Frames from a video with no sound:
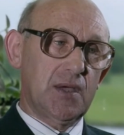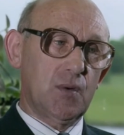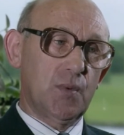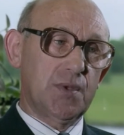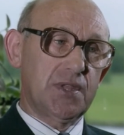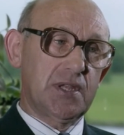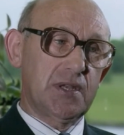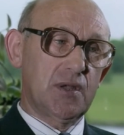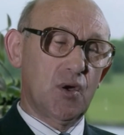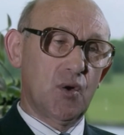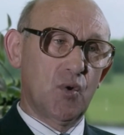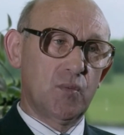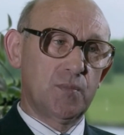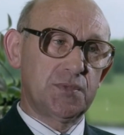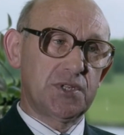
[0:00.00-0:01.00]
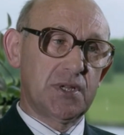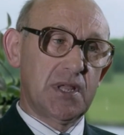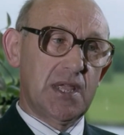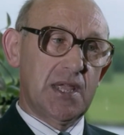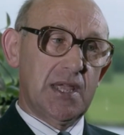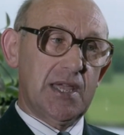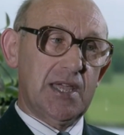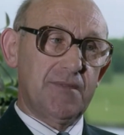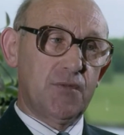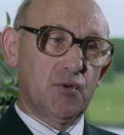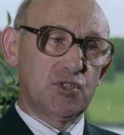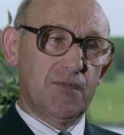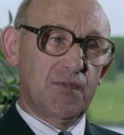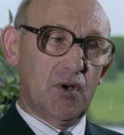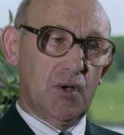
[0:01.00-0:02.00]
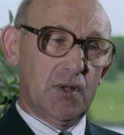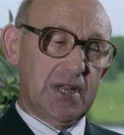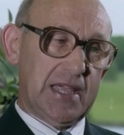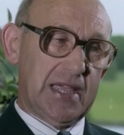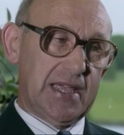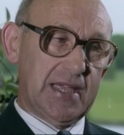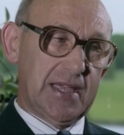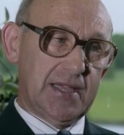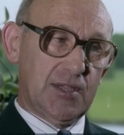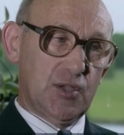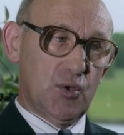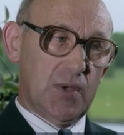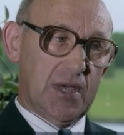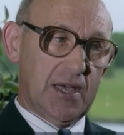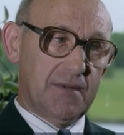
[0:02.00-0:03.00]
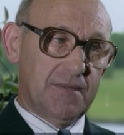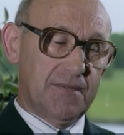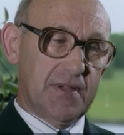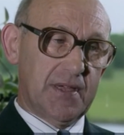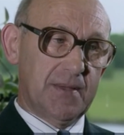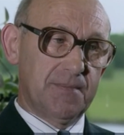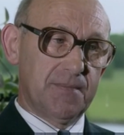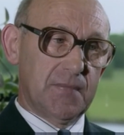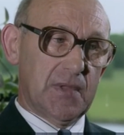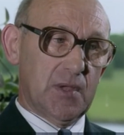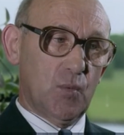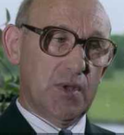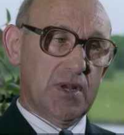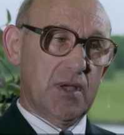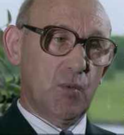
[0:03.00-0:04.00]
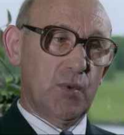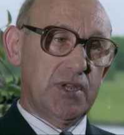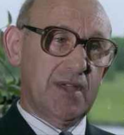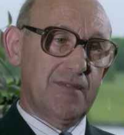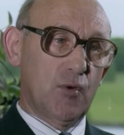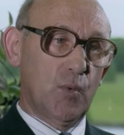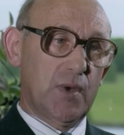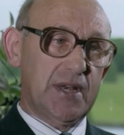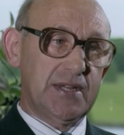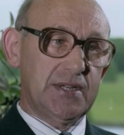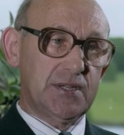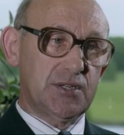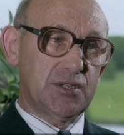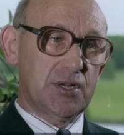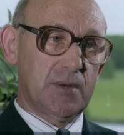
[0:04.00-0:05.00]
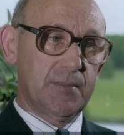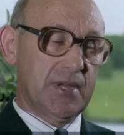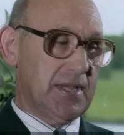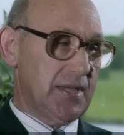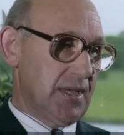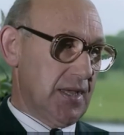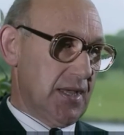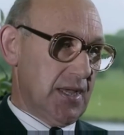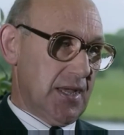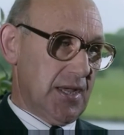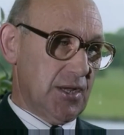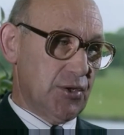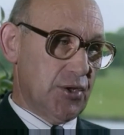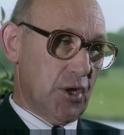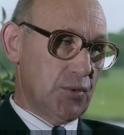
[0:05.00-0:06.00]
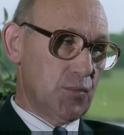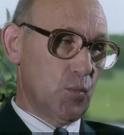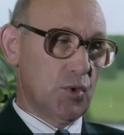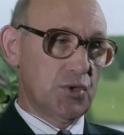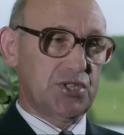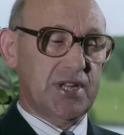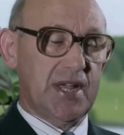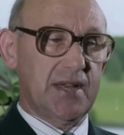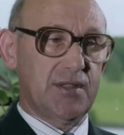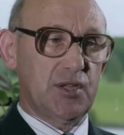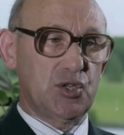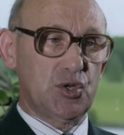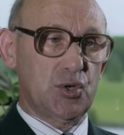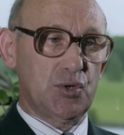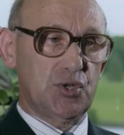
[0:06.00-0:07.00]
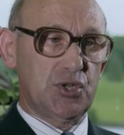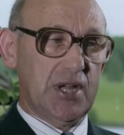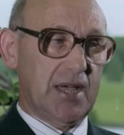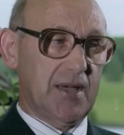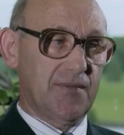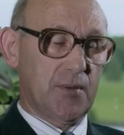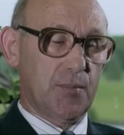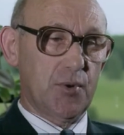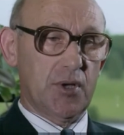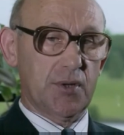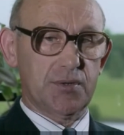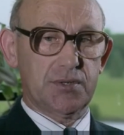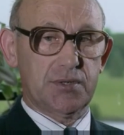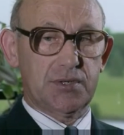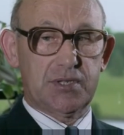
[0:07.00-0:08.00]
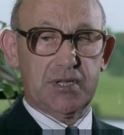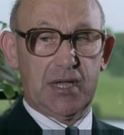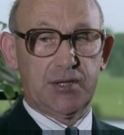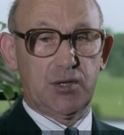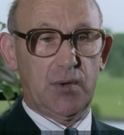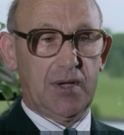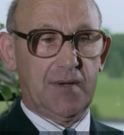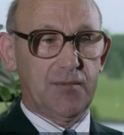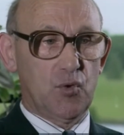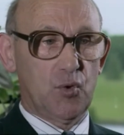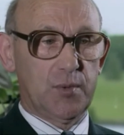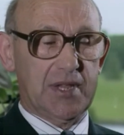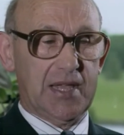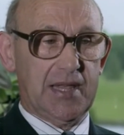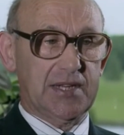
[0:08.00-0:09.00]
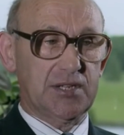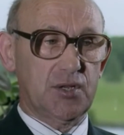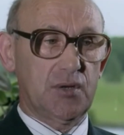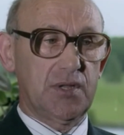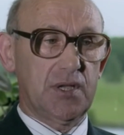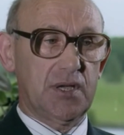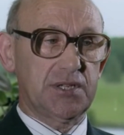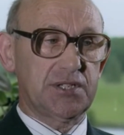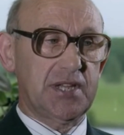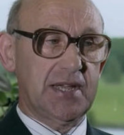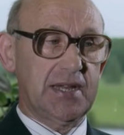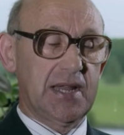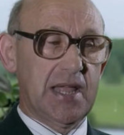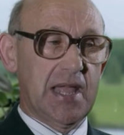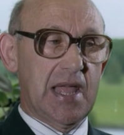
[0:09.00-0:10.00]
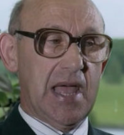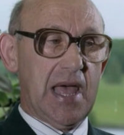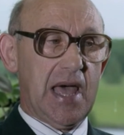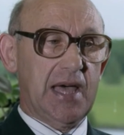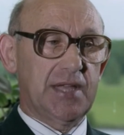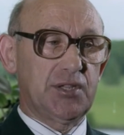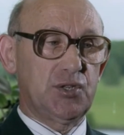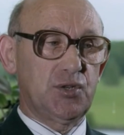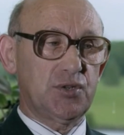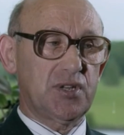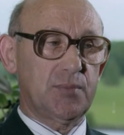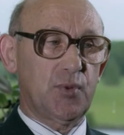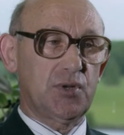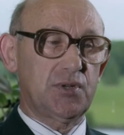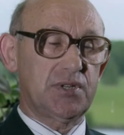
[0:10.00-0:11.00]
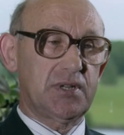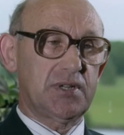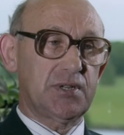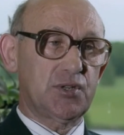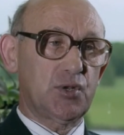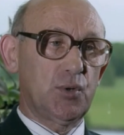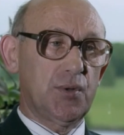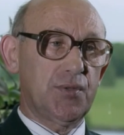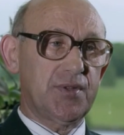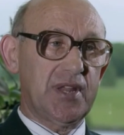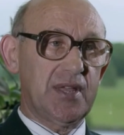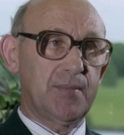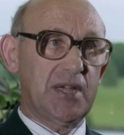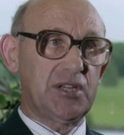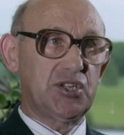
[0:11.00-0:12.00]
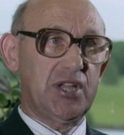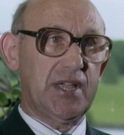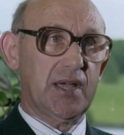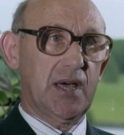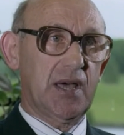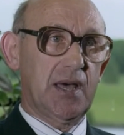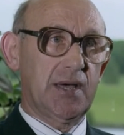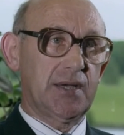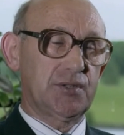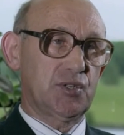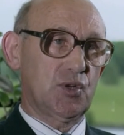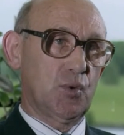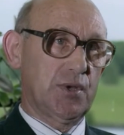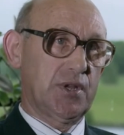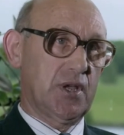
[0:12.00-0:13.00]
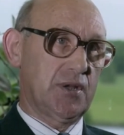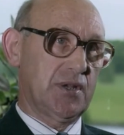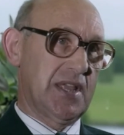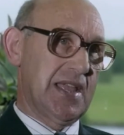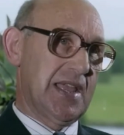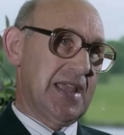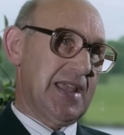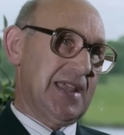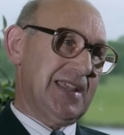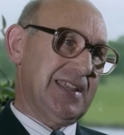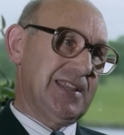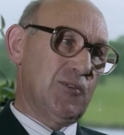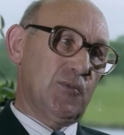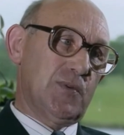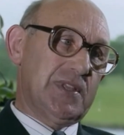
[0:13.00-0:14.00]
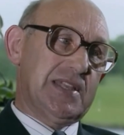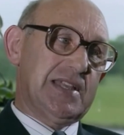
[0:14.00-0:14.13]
within homes. First of all, you have when you have a wedding ceremony, down one side of the church you have the Protestants and you have the Roman Catholics down the other side, and they're just about two or three of them might shake hands going out. You know,